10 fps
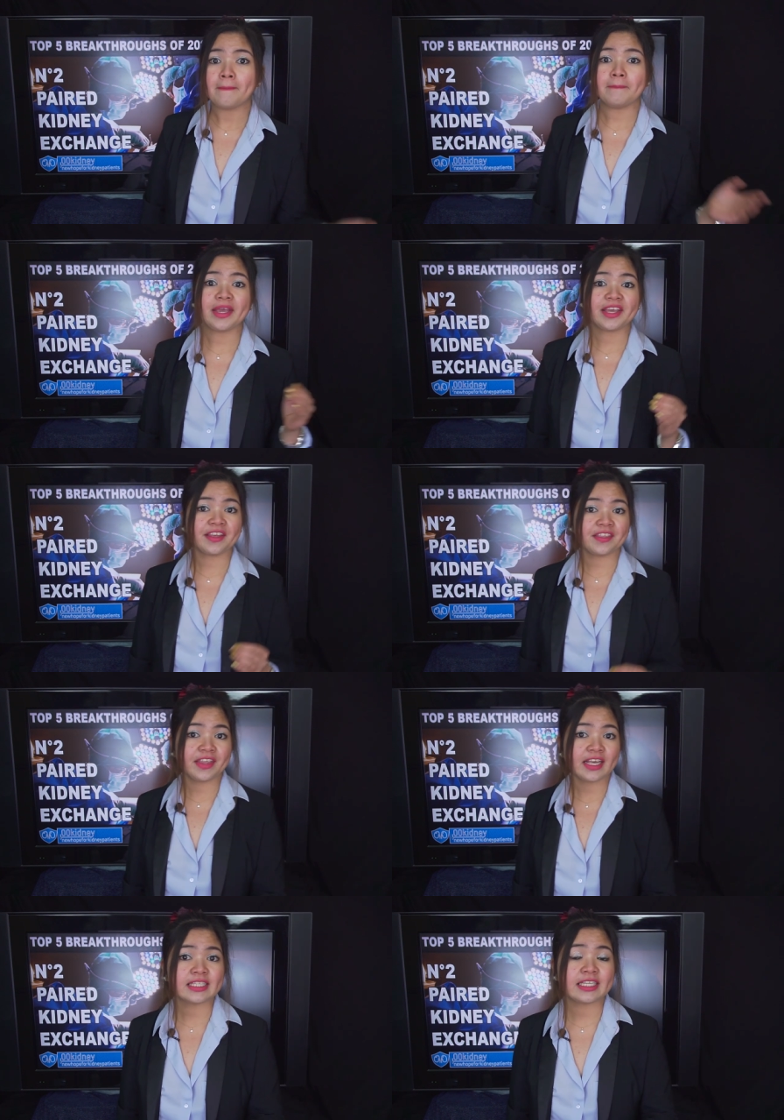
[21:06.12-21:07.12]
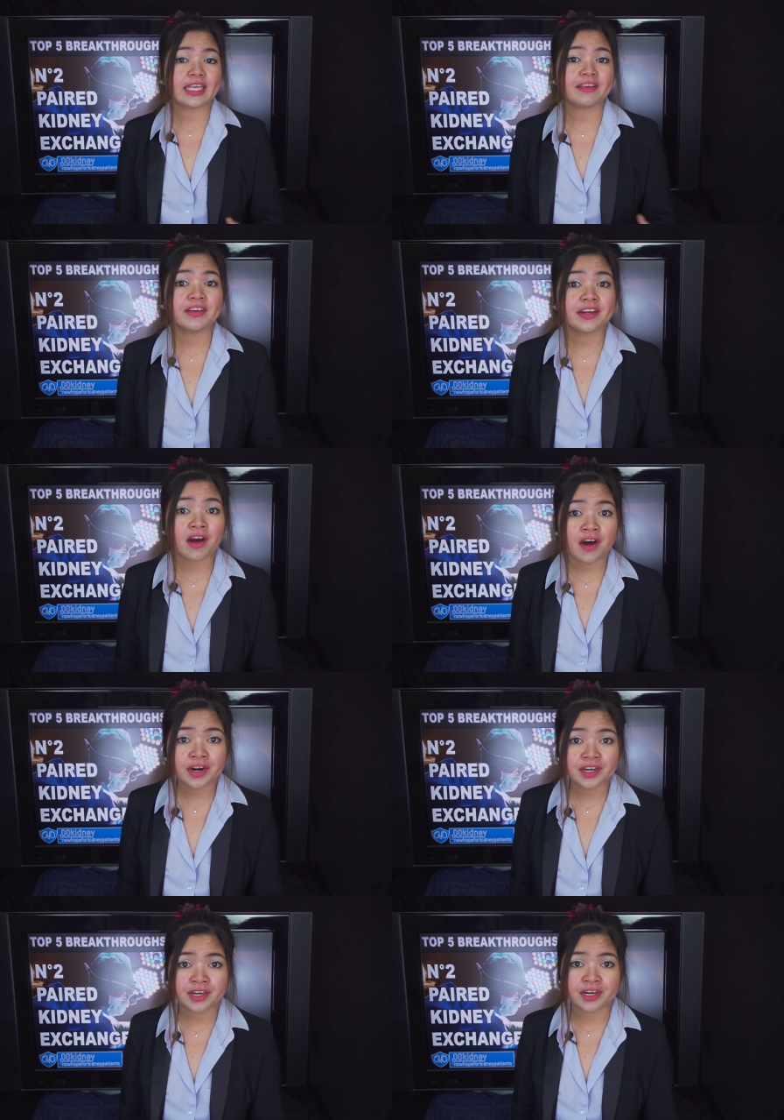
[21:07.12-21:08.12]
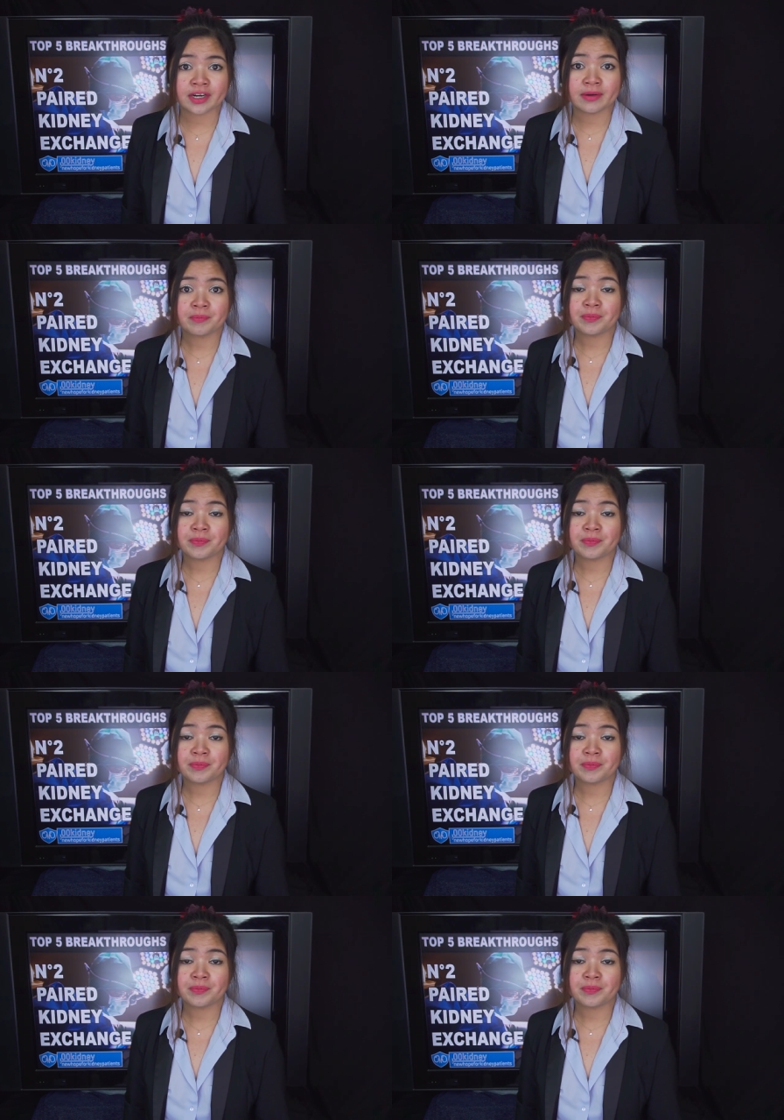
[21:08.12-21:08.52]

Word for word: making things even harder.